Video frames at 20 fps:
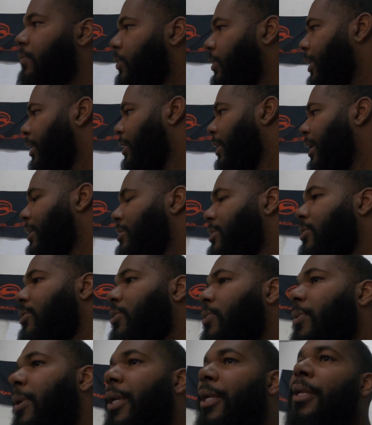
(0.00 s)
we'll get that
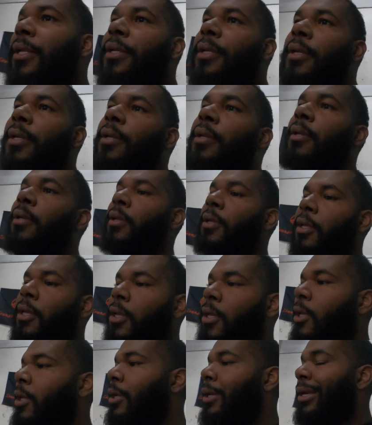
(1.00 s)
situated.
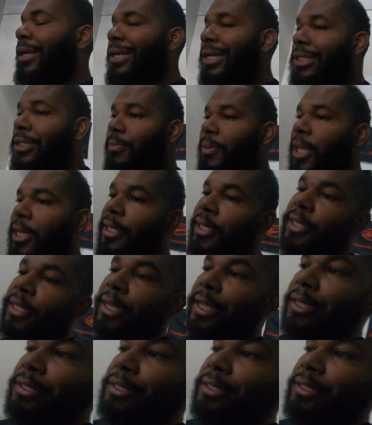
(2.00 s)
And that's about it,